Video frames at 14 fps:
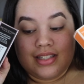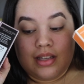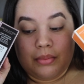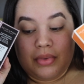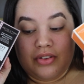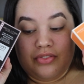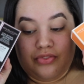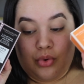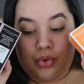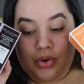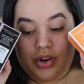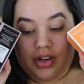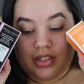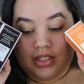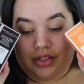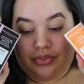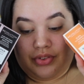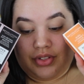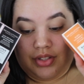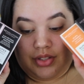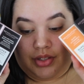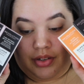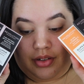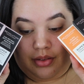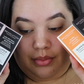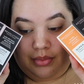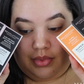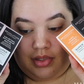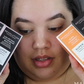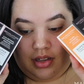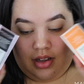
sent me 4 different serums.